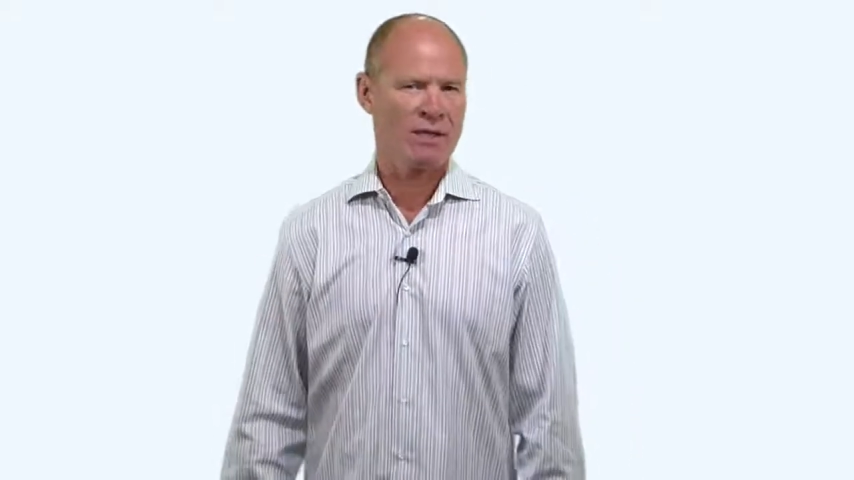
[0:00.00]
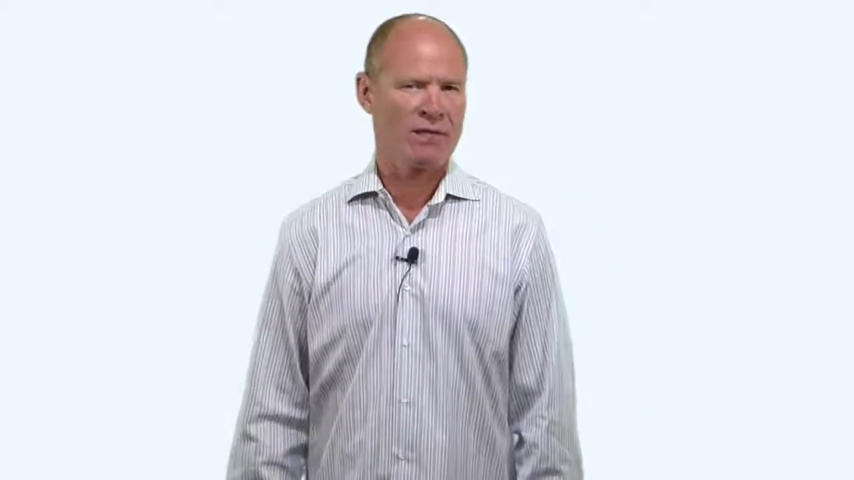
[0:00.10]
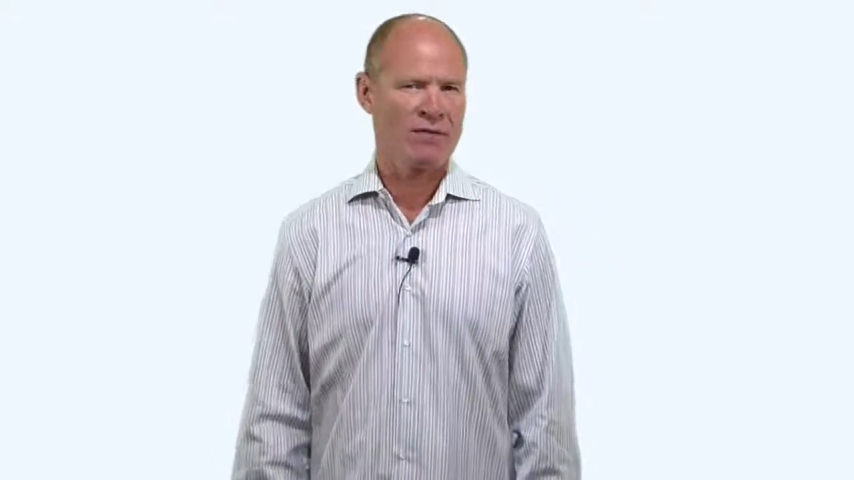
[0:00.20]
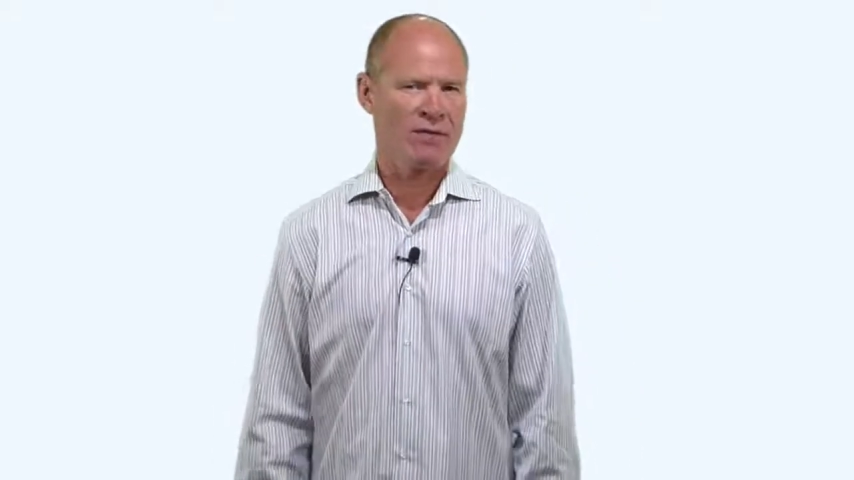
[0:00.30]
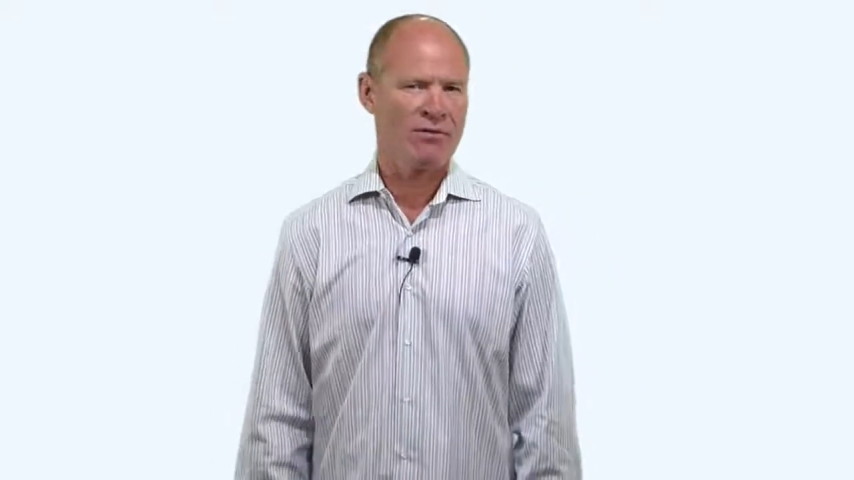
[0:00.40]

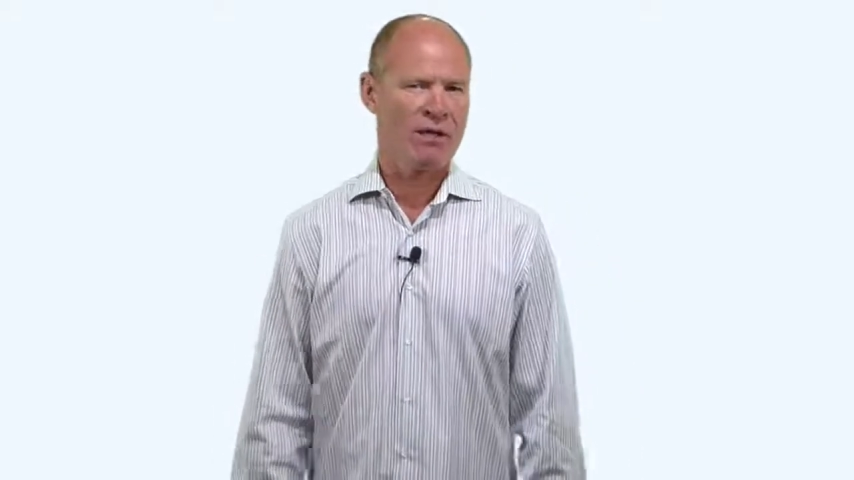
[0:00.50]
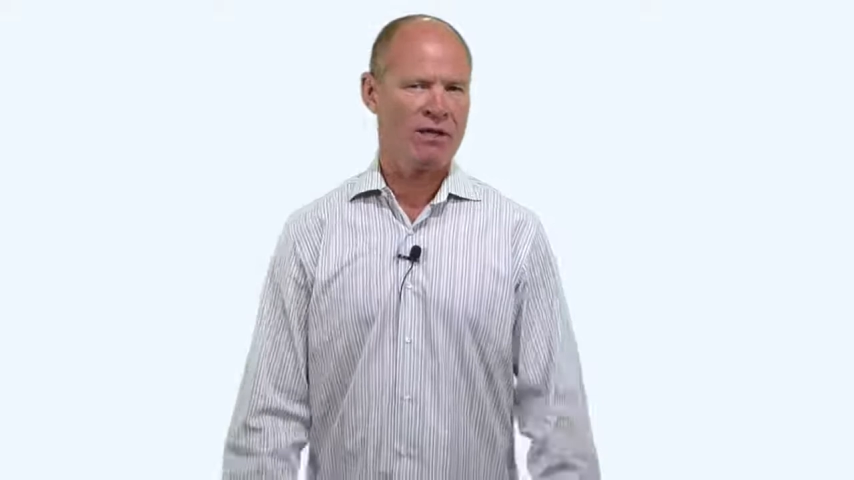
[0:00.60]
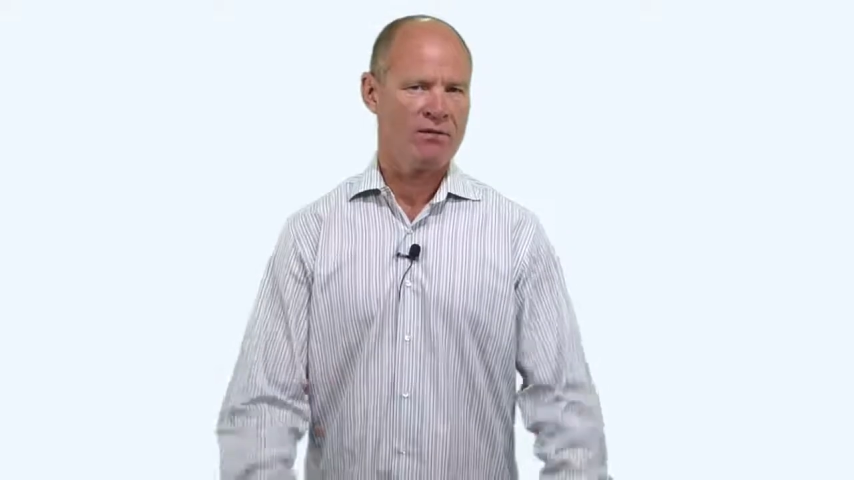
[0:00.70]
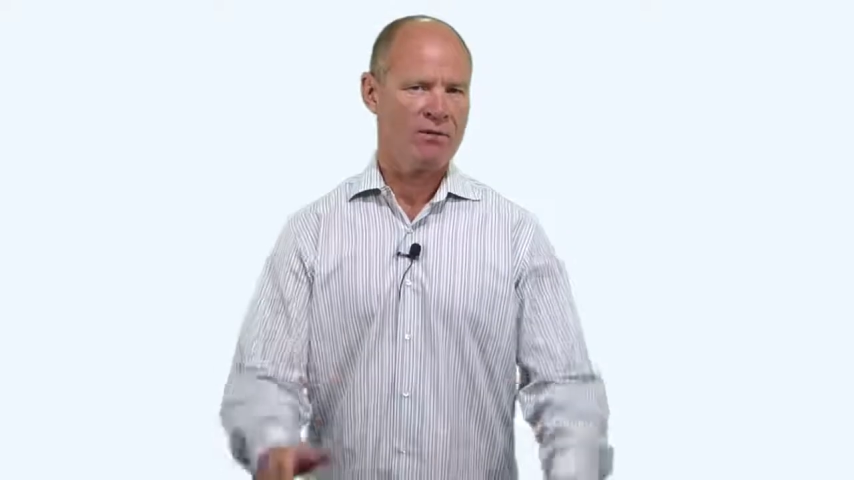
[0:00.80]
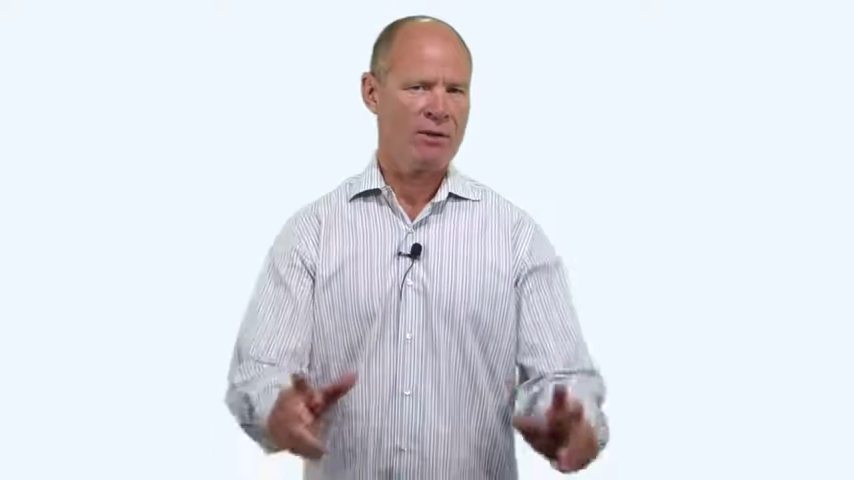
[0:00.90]
signs
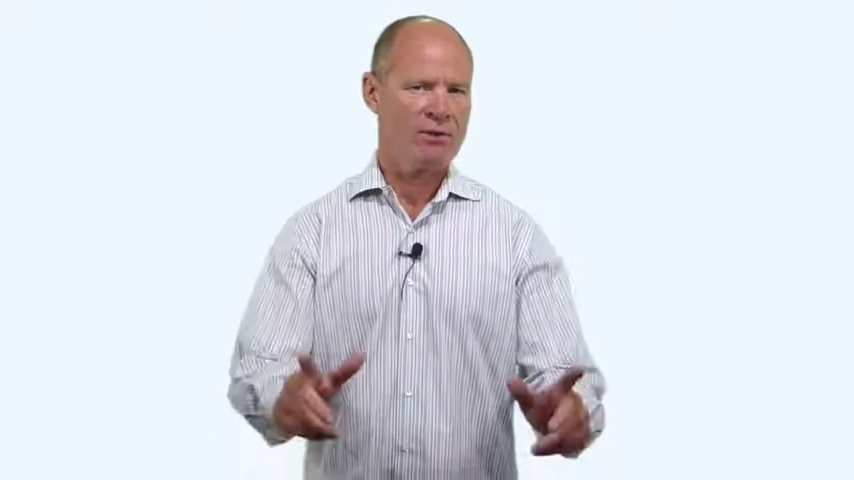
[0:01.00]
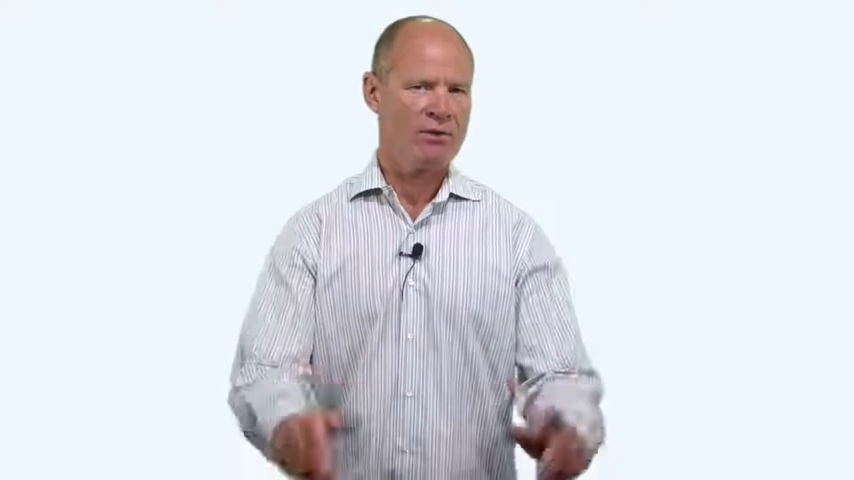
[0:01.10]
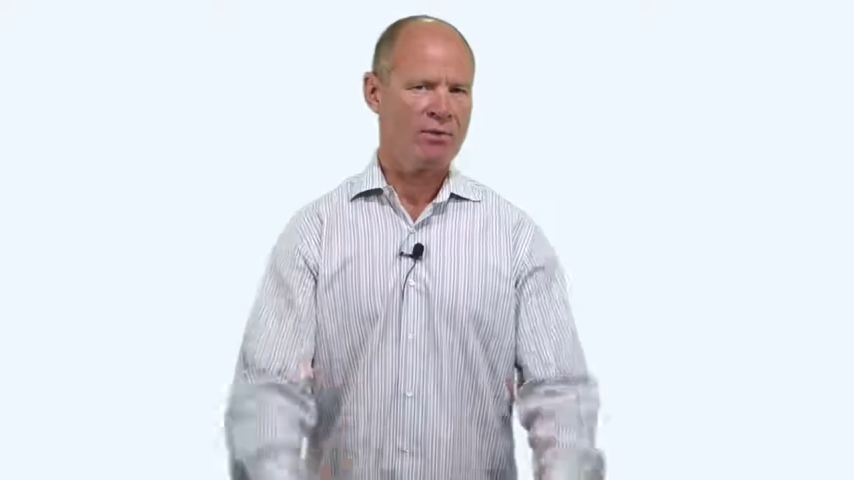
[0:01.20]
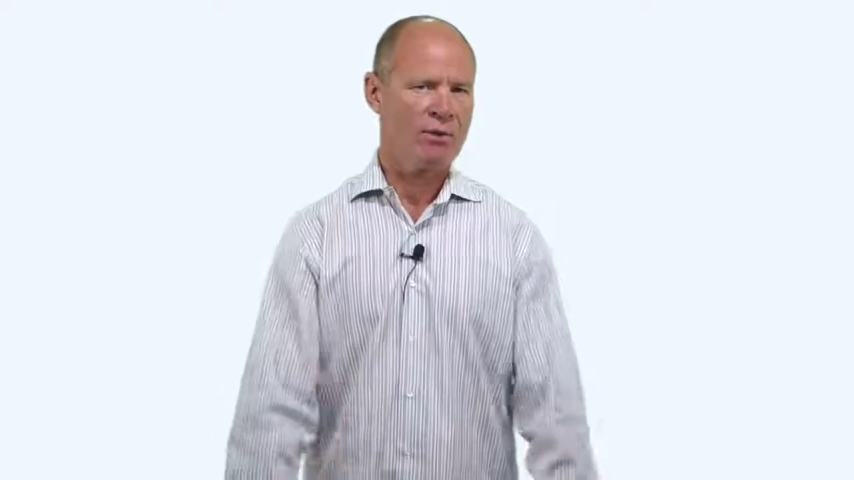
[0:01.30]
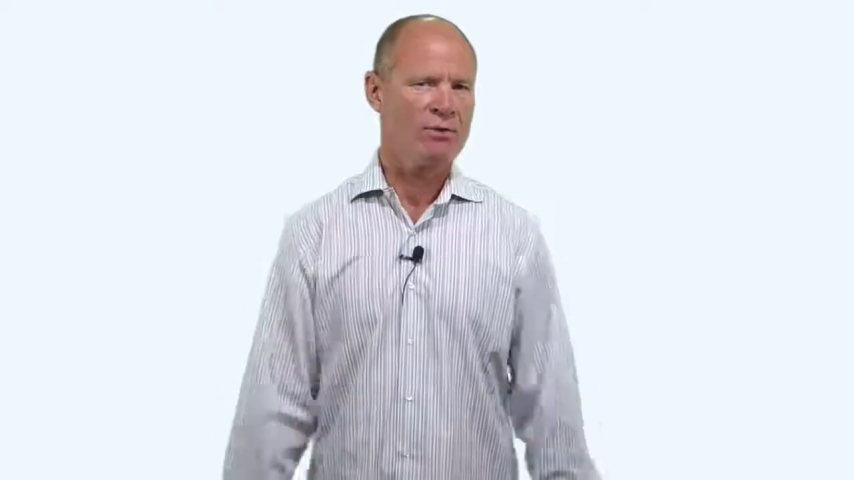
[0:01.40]
convey
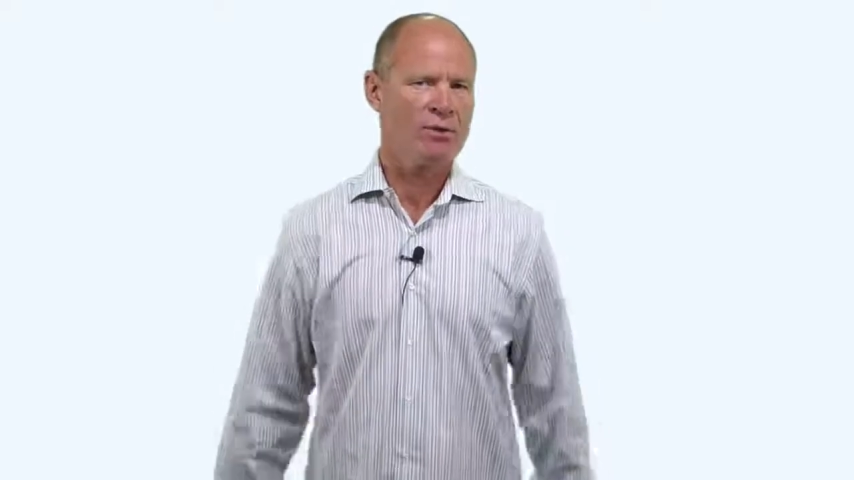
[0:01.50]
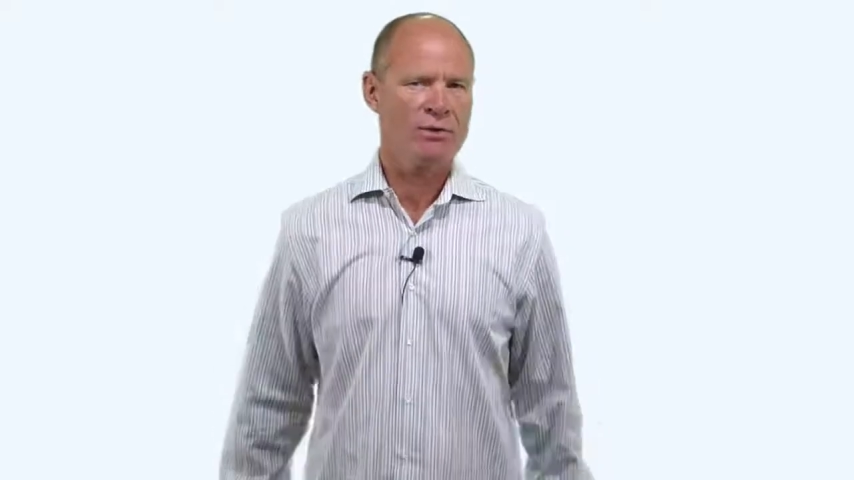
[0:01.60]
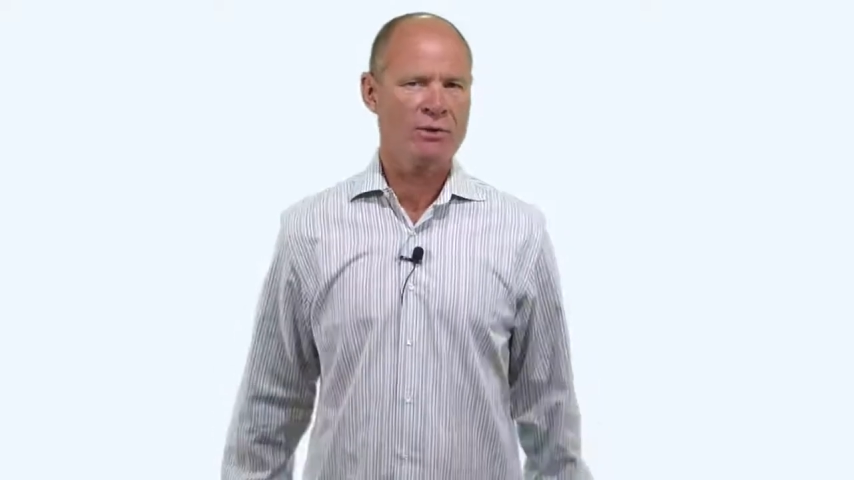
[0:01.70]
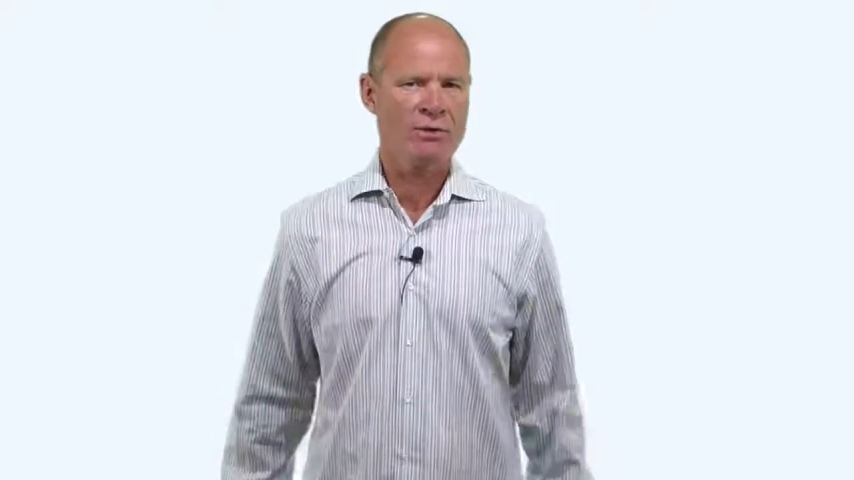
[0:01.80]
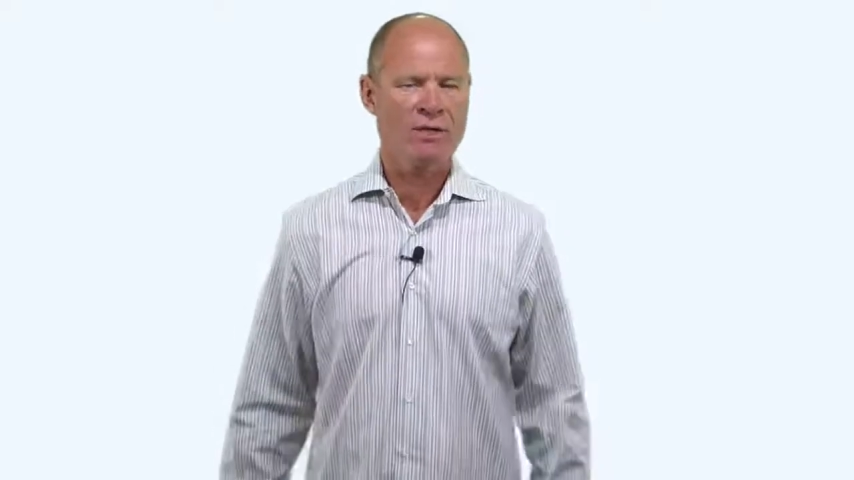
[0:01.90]
information to road
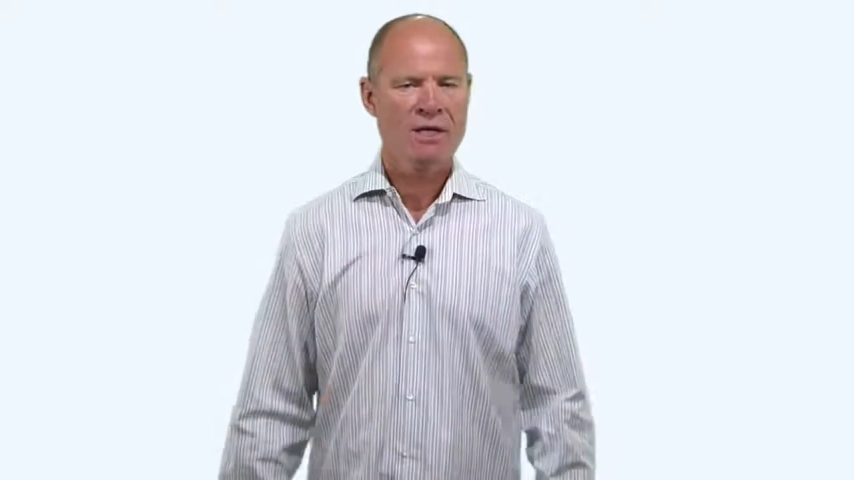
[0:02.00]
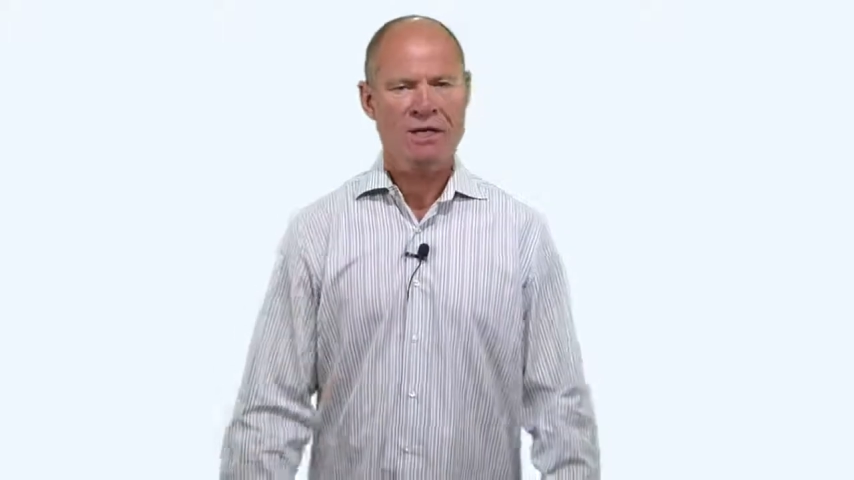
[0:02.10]
users.